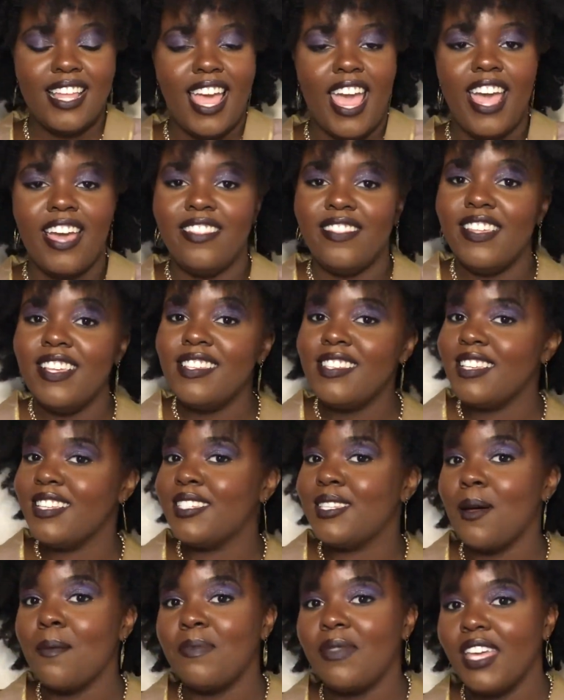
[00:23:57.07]
And this is
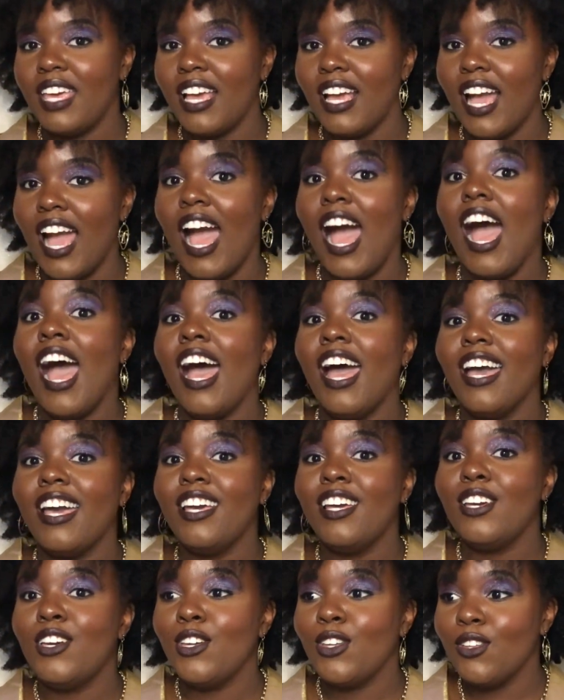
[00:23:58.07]
something
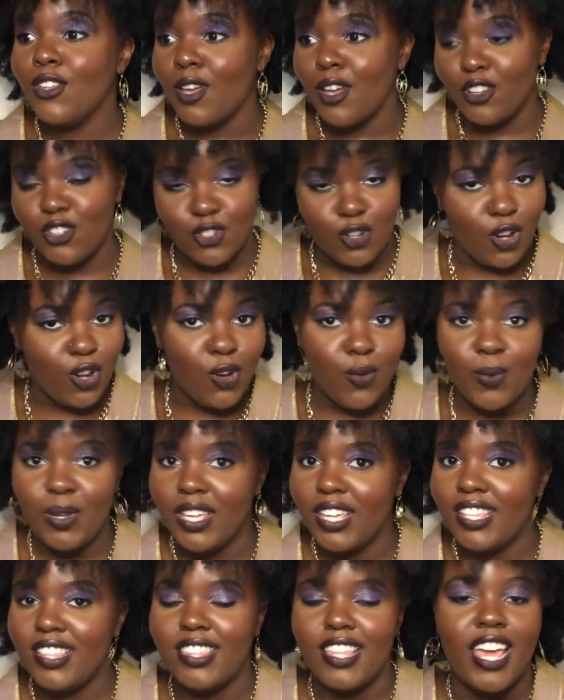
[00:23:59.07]
I struggle
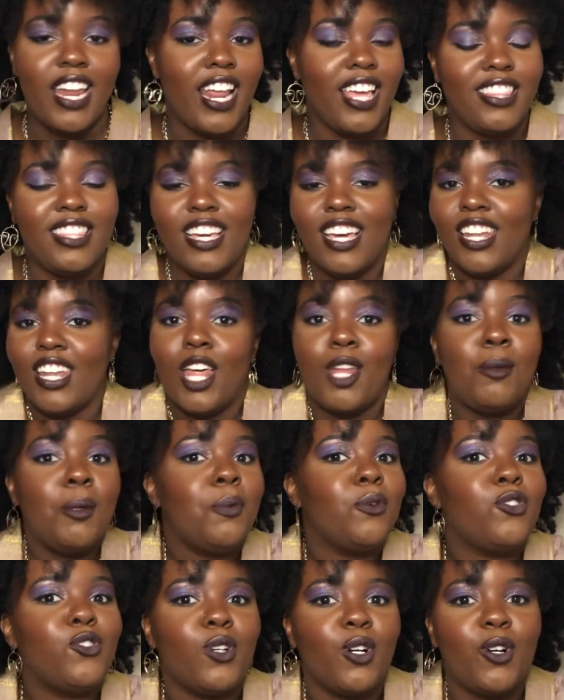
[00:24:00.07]
with, and I think a lot of
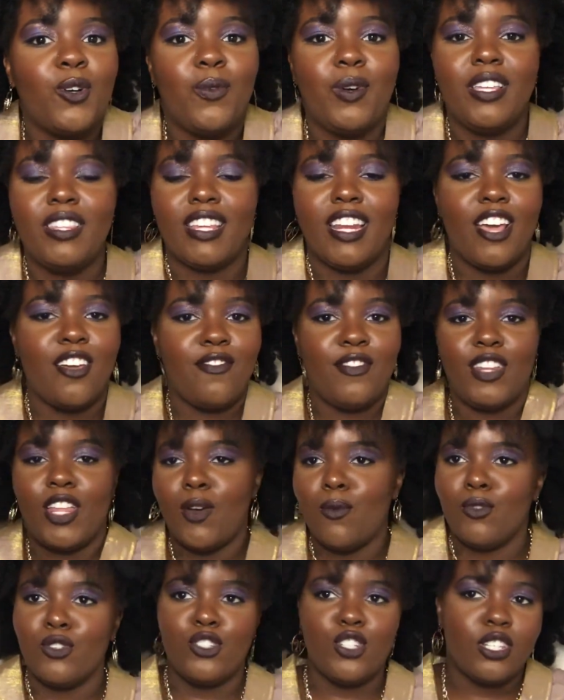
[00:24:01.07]
people struggle with, and I feel like
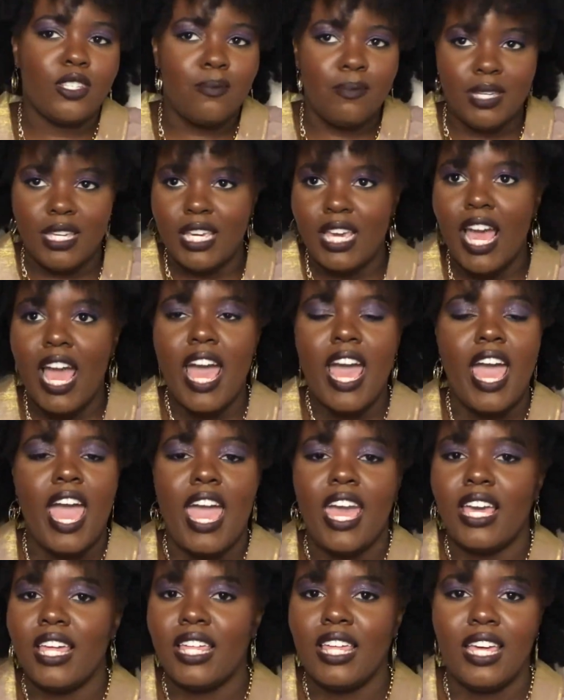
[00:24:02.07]
will just be
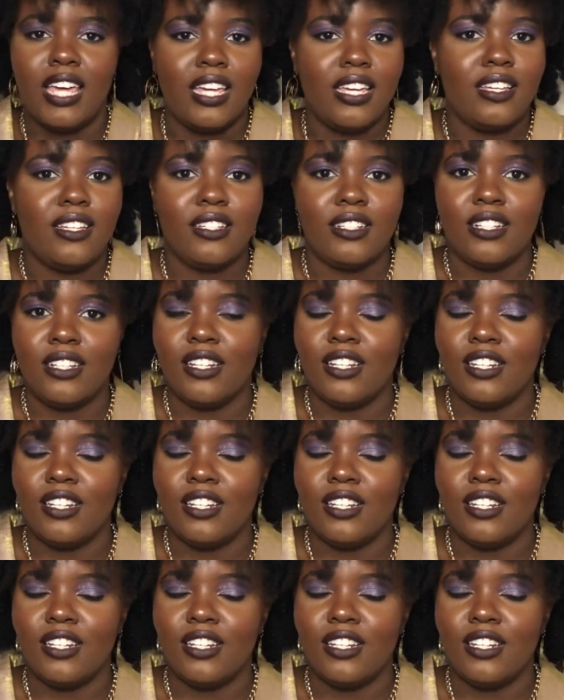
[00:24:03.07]
a